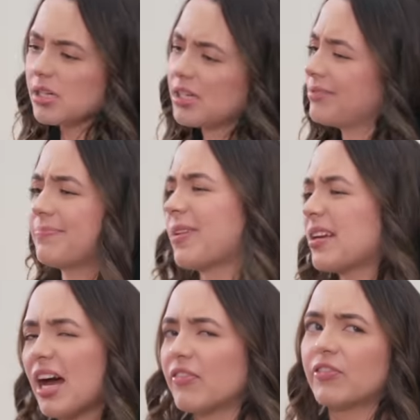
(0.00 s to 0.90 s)
Uh,
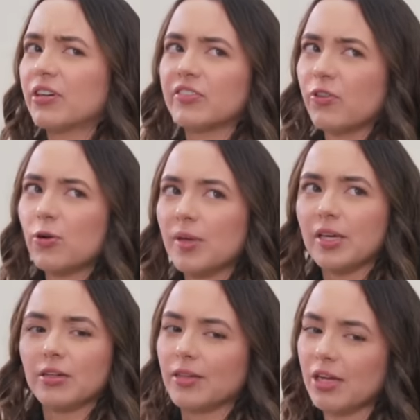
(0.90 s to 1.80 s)
not for a full
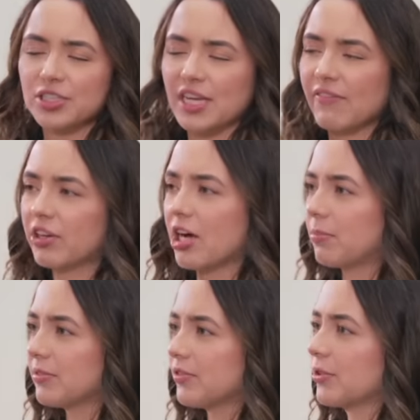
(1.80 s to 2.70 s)
meal. I'll just have a couple of